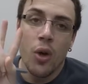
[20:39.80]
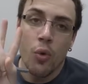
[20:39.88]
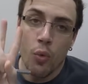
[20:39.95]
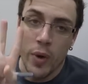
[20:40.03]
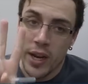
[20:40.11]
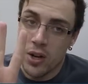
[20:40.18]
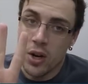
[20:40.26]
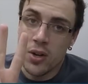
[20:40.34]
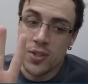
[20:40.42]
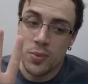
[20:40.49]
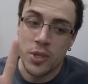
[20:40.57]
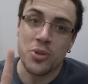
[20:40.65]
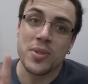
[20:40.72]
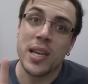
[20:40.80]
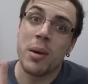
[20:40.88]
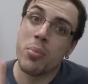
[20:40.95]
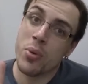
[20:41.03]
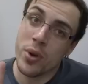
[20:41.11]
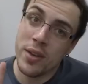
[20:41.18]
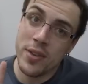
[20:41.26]
Redox, which was our
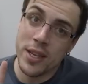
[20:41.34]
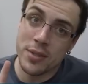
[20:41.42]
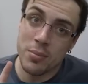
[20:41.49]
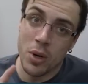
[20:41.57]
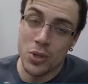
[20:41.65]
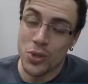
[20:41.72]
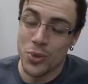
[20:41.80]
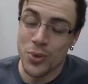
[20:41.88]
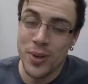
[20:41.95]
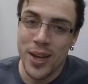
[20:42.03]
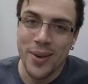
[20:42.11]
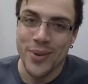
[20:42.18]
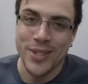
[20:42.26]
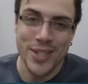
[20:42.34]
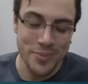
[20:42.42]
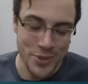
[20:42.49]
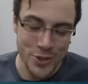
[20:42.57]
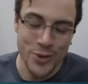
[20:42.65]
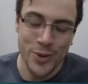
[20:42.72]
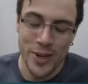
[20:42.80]
previous module, which I'm
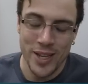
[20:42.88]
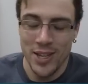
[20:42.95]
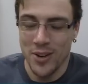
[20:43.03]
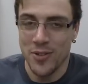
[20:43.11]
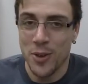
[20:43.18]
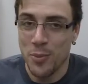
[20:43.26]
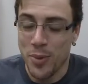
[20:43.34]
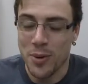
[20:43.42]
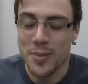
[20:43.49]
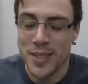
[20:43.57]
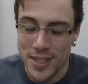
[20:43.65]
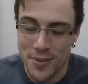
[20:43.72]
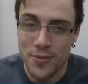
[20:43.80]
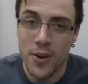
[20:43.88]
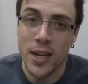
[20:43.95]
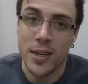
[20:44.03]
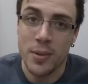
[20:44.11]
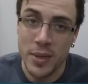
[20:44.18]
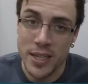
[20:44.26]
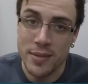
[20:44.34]
sure a lot of you probably did
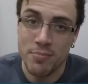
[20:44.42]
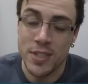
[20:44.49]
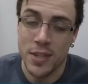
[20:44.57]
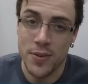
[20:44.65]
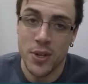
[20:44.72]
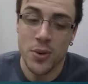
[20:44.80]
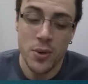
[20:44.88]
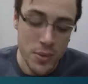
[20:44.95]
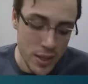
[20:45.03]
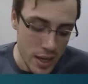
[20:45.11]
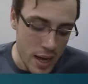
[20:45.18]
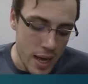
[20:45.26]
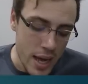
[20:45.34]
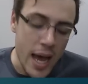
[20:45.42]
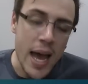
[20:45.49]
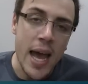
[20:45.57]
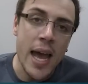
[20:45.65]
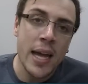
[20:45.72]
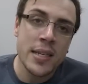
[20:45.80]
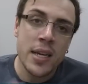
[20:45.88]
find a bit difficult.
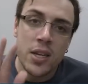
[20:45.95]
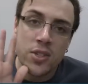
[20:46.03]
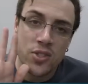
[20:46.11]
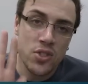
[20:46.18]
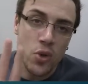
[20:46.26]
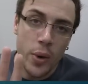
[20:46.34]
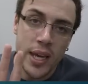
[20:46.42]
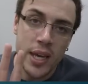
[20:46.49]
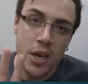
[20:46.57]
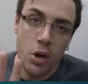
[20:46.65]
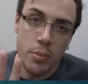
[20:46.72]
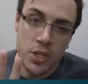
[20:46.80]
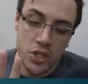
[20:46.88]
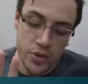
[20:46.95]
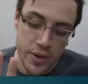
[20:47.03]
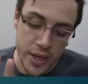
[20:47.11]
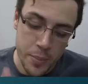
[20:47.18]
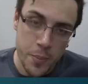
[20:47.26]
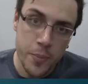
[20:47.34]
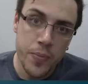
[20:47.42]
And
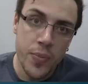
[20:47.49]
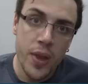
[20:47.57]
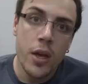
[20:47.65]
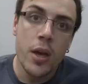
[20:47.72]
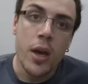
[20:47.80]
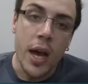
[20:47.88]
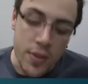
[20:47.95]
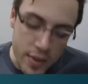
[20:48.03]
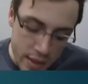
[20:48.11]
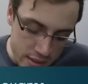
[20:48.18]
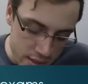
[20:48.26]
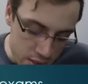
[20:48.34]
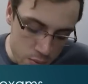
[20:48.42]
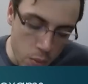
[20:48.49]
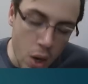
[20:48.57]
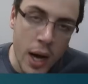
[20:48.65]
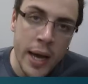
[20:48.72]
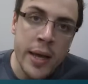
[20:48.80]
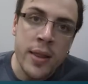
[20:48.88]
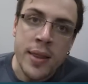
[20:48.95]
stoichiometry. And this is
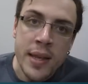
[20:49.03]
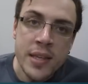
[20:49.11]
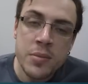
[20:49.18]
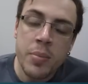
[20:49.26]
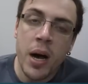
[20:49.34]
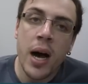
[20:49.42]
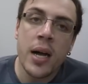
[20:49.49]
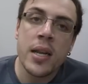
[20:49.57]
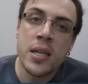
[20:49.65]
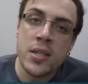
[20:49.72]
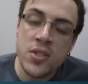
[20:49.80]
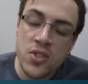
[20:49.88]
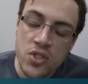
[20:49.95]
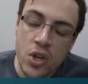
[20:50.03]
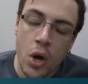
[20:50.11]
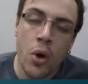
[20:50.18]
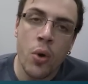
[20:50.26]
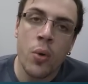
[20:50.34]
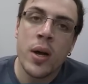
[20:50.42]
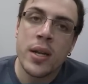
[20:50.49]
why this part is
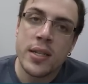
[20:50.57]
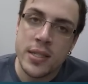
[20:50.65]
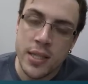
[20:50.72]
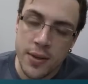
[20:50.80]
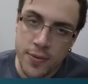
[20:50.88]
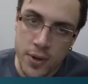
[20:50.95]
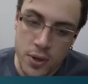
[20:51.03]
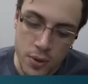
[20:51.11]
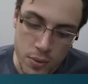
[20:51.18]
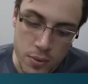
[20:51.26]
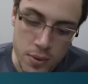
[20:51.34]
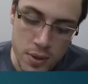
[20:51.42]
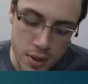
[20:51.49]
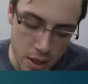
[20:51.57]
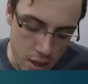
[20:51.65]
so difficult.